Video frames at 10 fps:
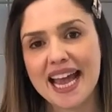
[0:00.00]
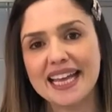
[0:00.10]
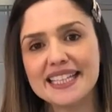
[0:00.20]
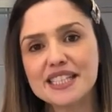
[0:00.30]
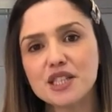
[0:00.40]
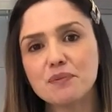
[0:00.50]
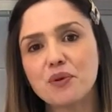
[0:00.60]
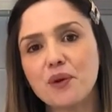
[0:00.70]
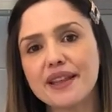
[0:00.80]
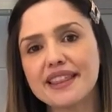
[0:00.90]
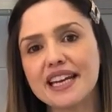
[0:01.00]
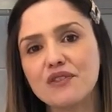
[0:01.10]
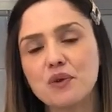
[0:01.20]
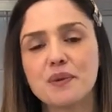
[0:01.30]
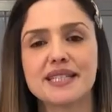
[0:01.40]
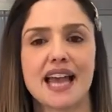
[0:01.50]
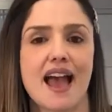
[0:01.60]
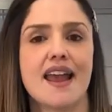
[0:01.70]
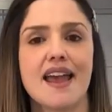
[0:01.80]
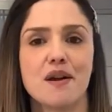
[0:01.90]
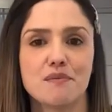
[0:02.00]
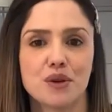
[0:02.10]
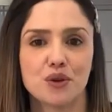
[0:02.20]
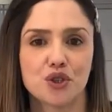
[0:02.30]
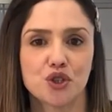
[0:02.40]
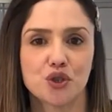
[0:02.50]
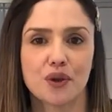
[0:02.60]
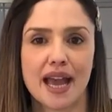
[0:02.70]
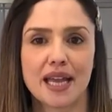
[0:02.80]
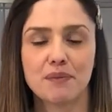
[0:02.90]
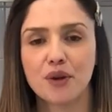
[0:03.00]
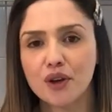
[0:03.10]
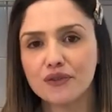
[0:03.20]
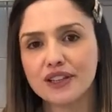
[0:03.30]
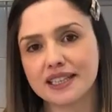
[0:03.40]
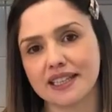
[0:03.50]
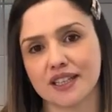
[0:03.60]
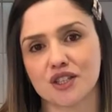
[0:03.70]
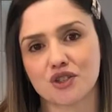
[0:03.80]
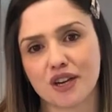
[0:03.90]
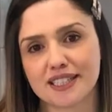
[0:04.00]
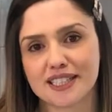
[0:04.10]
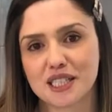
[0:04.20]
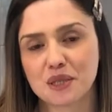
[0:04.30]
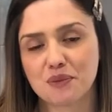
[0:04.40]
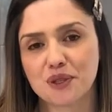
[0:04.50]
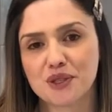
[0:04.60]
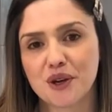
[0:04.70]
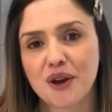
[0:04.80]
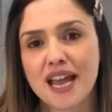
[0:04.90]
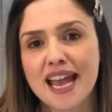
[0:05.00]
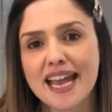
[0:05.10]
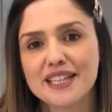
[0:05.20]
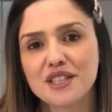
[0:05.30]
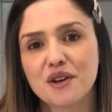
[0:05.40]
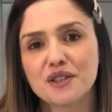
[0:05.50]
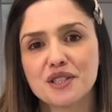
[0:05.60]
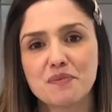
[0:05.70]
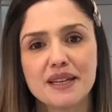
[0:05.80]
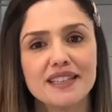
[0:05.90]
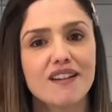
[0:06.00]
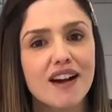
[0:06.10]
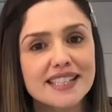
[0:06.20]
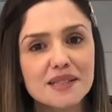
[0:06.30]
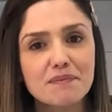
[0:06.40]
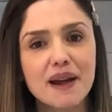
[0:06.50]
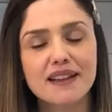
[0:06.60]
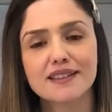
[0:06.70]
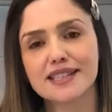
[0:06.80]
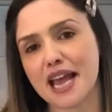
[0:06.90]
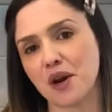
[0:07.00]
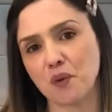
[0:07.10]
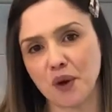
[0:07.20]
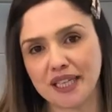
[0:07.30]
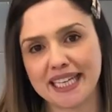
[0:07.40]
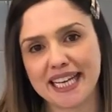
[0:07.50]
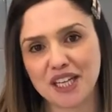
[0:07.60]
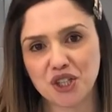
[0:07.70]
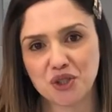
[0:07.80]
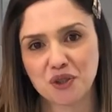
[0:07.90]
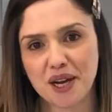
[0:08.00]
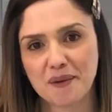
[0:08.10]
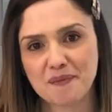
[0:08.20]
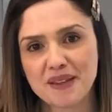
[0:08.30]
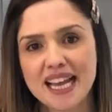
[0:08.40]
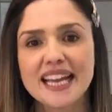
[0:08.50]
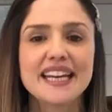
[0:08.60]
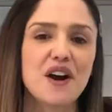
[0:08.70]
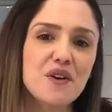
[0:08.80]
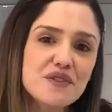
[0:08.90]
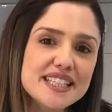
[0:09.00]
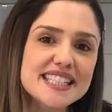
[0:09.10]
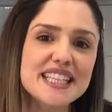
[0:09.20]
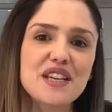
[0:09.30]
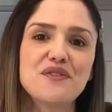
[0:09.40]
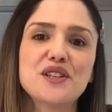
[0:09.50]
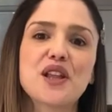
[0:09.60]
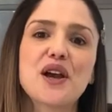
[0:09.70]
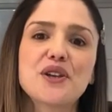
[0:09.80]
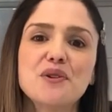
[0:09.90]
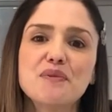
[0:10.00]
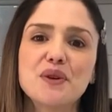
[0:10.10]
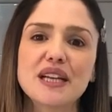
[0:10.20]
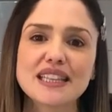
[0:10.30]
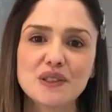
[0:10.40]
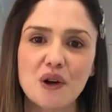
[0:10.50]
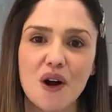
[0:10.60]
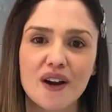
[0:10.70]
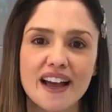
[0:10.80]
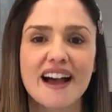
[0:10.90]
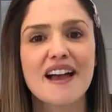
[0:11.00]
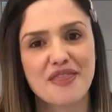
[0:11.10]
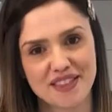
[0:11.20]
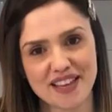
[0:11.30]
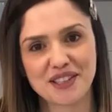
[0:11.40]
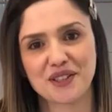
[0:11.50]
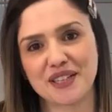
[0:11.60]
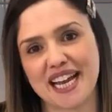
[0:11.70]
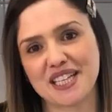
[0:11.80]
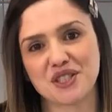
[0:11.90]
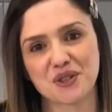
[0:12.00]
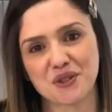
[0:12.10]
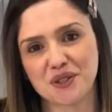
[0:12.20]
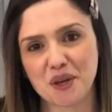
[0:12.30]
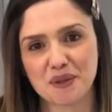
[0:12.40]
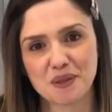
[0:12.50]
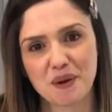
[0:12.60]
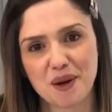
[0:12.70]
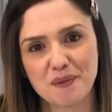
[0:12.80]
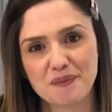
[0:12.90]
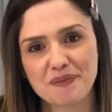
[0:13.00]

And this is the point that if we were to add our milk to a perfectly extracted espresso, it's going to be nice and balanced and it won't need any sugar. Now obviously if you like your milk a little hotter, then that's okay to do so as well.